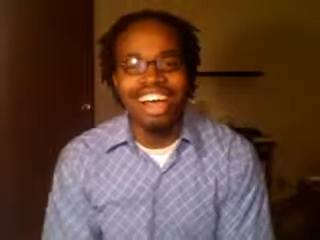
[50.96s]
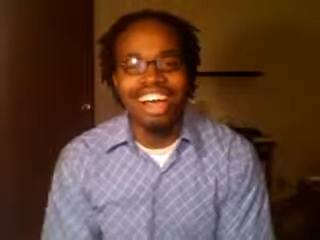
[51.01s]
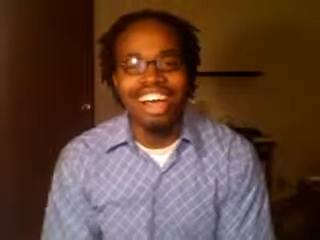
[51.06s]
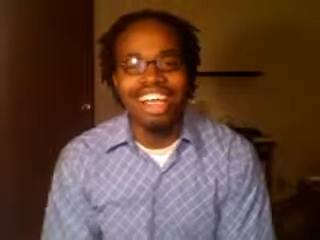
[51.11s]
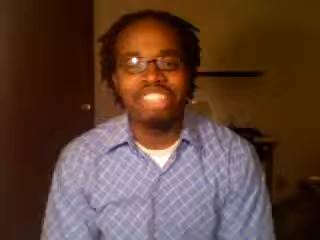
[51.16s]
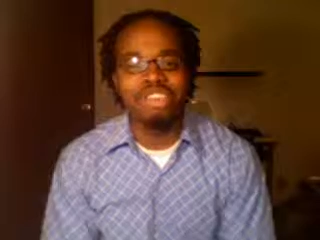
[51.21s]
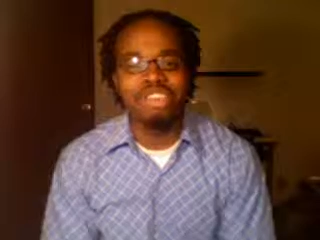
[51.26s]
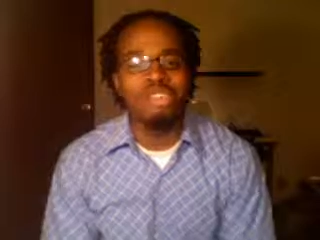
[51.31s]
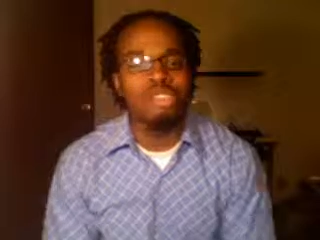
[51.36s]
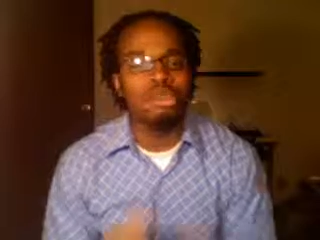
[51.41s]

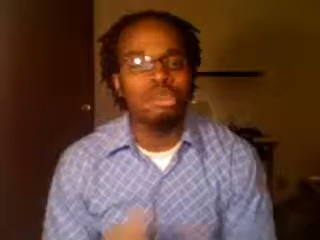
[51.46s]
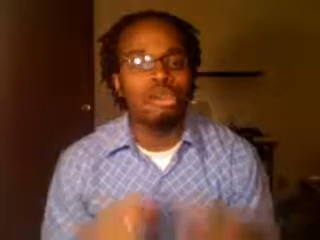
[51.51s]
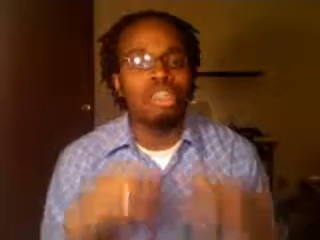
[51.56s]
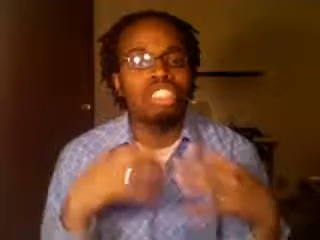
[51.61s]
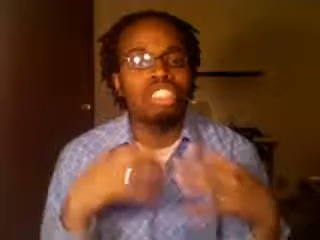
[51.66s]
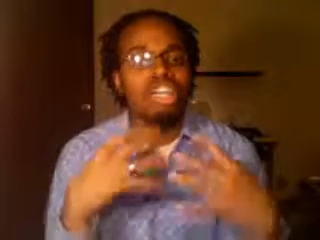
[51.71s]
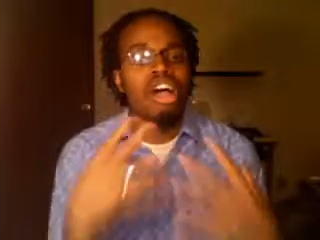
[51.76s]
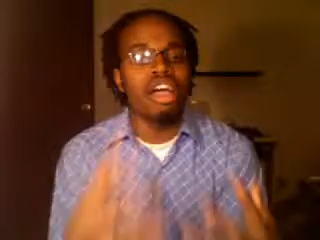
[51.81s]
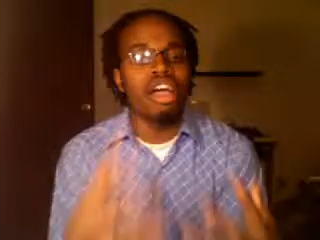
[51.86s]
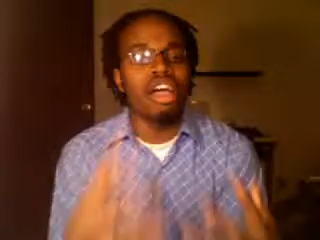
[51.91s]
right, so anyways, what we're
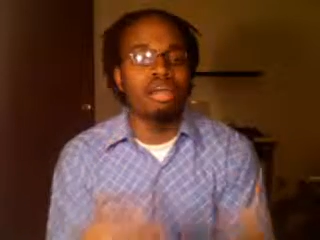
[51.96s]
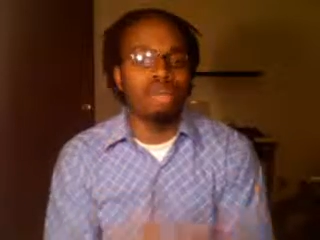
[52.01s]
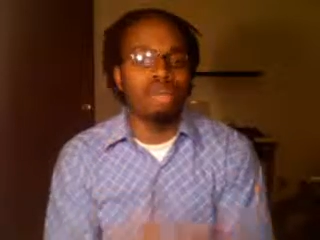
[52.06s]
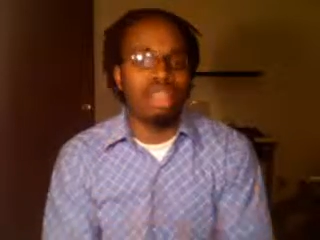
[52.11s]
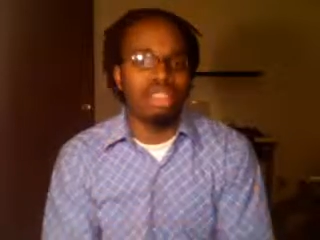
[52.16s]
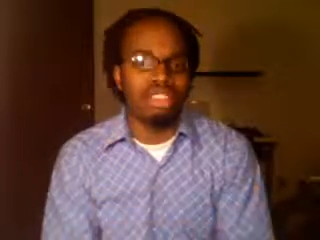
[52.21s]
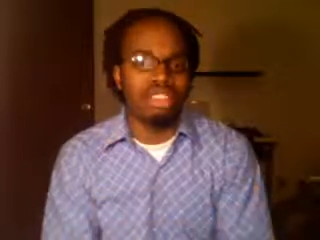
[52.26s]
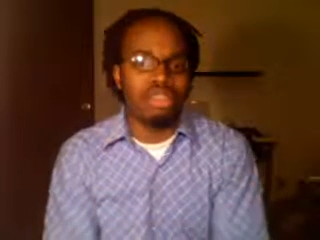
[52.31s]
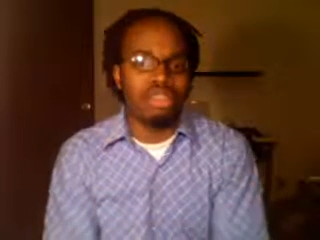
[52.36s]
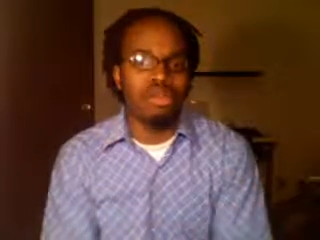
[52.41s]
talking
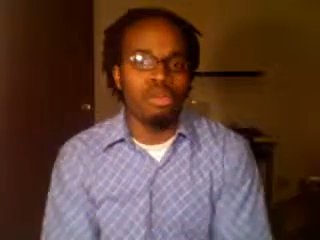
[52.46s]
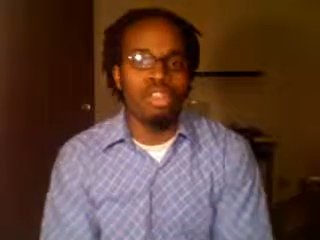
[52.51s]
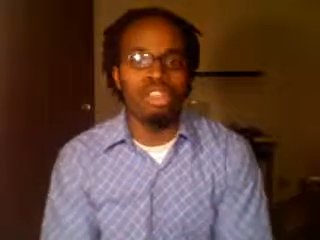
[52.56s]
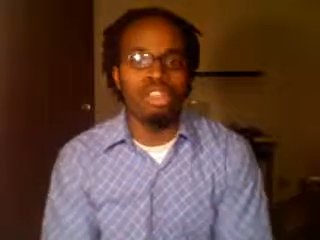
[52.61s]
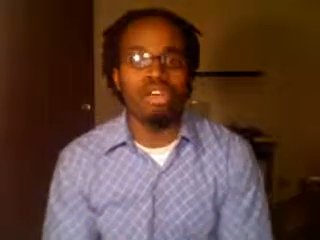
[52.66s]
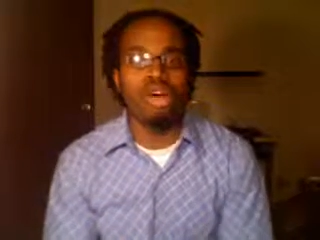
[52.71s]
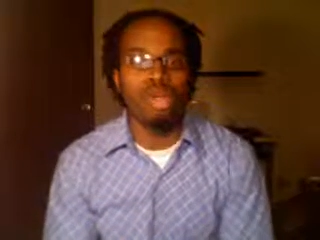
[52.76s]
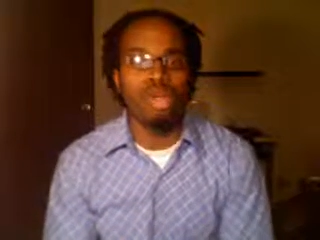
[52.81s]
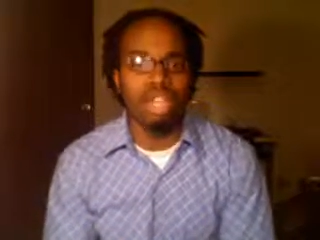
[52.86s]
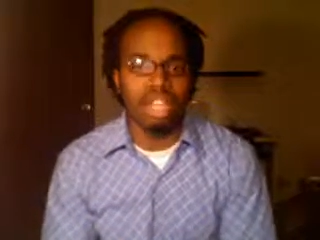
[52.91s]
about, though, is
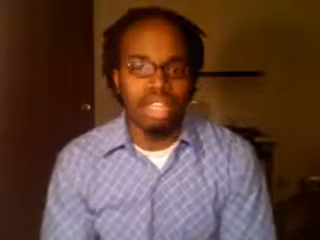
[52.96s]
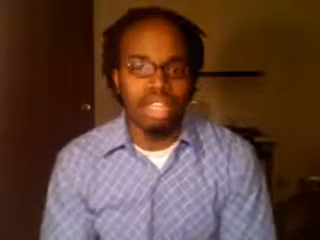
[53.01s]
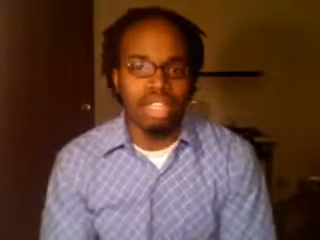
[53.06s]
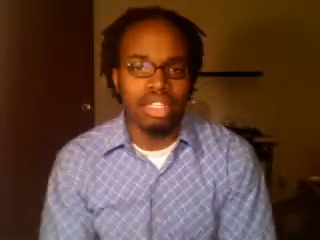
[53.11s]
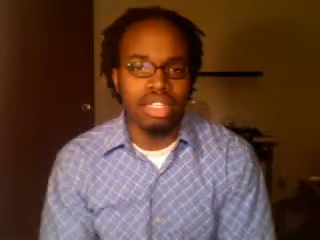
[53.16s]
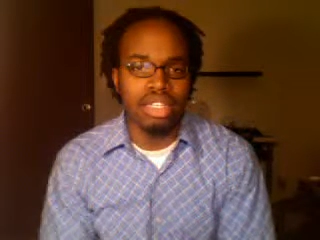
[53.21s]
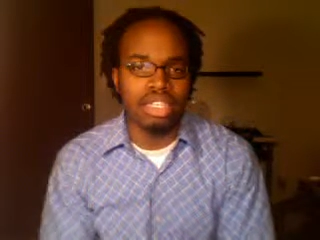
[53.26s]
holiness.